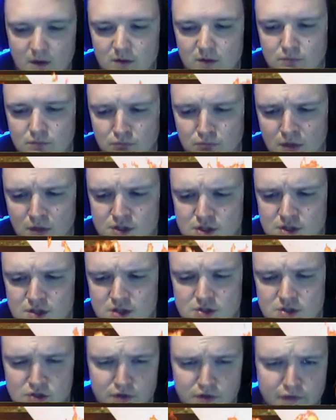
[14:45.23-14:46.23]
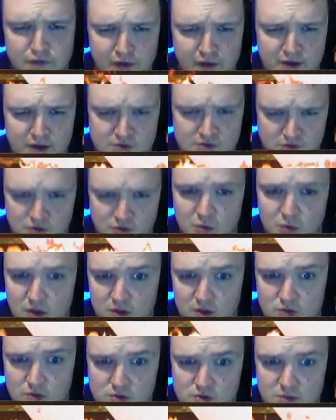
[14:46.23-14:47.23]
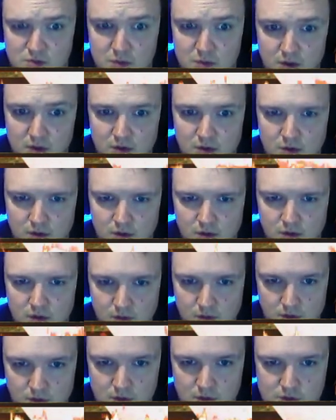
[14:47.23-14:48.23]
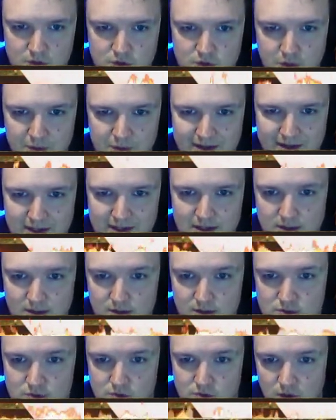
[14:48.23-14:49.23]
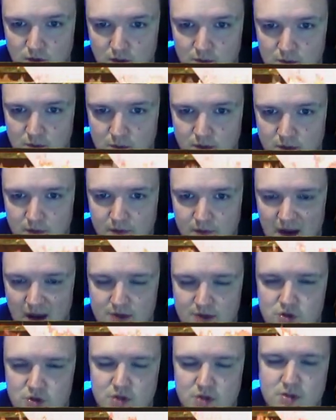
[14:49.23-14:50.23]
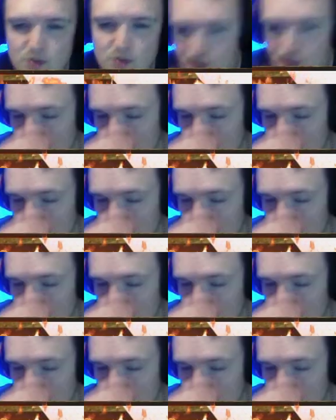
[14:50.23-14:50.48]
Much easier and faster than what it used to be. So I'm going to eat this grub. As you can see when you